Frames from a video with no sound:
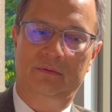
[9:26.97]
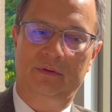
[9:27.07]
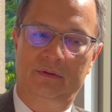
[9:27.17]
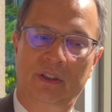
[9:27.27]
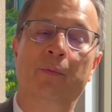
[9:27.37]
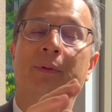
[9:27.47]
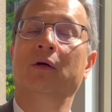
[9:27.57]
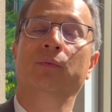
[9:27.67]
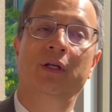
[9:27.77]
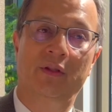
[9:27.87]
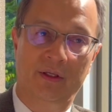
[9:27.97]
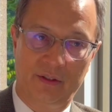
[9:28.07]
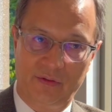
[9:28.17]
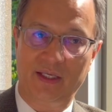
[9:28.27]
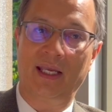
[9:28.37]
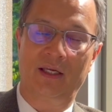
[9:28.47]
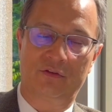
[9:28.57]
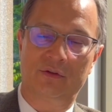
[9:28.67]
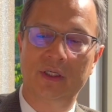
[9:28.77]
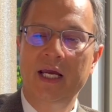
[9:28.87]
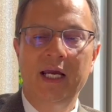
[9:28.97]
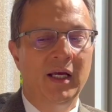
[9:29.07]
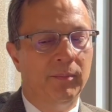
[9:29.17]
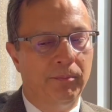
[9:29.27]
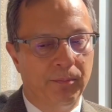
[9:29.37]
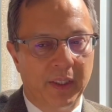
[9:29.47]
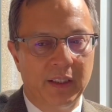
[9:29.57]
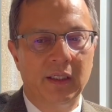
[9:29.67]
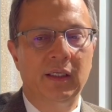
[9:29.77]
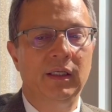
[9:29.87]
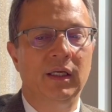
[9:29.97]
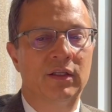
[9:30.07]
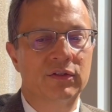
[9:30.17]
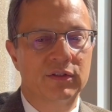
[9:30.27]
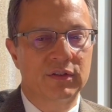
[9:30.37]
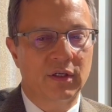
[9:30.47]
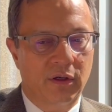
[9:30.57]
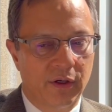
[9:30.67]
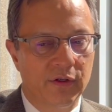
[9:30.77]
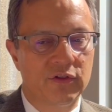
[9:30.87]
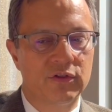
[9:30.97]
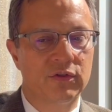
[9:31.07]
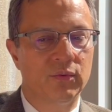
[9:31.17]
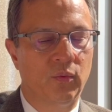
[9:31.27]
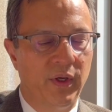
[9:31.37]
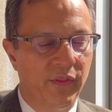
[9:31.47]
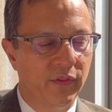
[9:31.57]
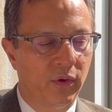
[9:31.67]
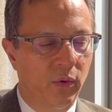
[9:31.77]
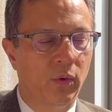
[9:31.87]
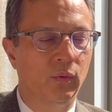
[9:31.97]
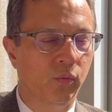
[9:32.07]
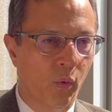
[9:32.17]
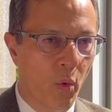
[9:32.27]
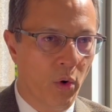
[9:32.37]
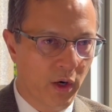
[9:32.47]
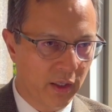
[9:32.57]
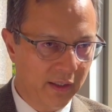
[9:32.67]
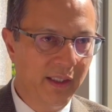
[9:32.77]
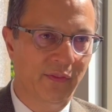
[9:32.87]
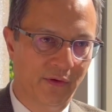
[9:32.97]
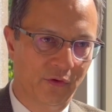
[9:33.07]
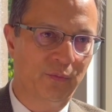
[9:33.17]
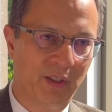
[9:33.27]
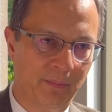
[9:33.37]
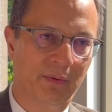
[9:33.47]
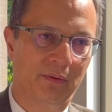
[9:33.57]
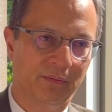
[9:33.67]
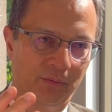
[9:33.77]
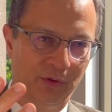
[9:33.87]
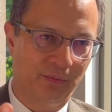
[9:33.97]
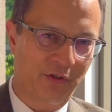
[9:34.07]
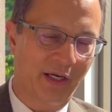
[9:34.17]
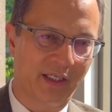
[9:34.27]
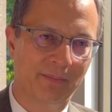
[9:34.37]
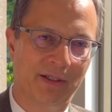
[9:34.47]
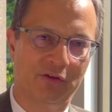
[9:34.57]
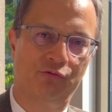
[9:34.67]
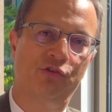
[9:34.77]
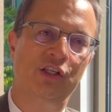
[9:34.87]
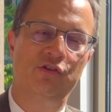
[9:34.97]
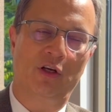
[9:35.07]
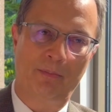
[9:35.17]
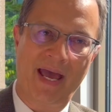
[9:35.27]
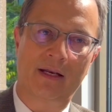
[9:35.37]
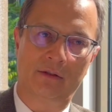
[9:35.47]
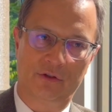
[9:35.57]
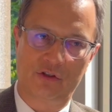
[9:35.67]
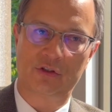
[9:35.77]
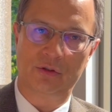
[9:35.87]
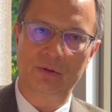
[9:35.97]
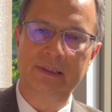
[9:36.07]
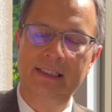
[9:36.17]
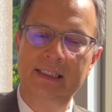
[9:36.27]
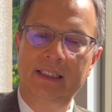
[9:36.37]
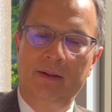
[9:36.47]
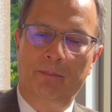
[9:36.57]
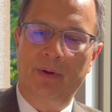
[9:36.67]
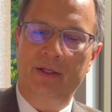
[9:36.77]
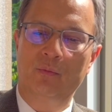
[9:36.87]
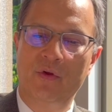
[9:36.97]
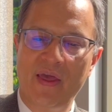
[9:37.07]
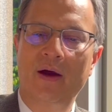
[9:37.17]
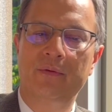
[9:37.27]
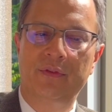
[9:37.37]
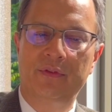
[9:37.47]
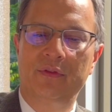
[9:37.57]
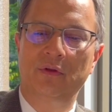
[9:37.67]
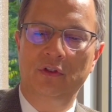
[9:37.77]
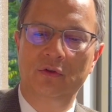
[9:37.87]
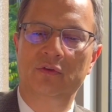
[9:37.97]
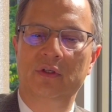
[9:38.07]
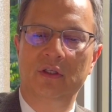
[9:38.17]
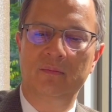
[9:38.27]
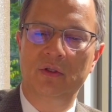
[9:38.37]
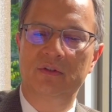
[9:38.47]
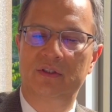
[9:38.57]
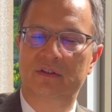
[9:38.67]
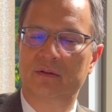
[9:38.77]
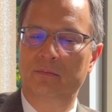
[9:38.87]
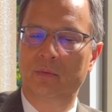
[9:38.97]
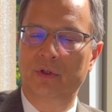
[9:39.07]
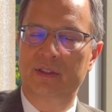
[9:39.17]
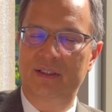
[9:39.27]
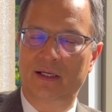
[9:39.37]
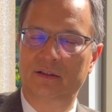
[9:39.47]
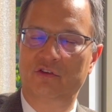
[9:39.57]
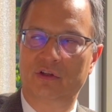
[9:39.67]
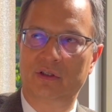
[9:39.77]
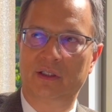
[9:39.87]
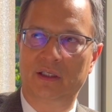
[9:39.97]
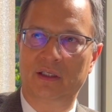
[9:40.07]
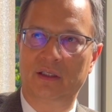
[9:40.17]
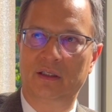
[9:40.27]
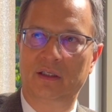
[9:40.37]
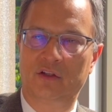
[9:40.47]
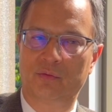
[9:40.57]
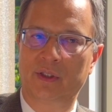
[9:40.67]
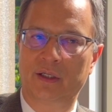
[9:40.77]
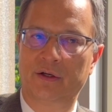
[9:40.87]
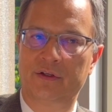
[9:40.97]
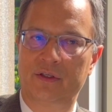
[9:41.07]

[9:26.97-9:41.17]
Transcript: help get rid of the cancer. But it's hard to win the whole war in those people. We're talking about a strategic battle or two. But without using the immune system more intelligently, it's really hard to